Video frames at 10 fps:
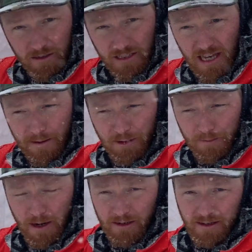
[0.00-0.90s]
slab
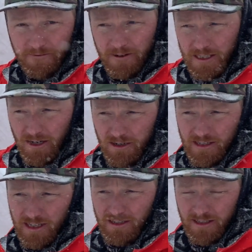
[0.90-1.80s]
compared to the fist
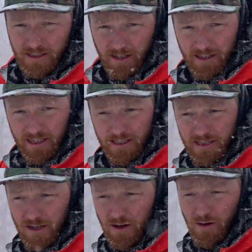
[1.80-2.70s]
hardness unconsolidated
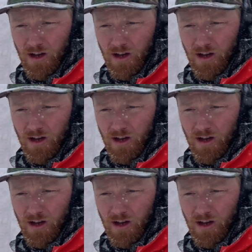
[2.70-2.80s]
snow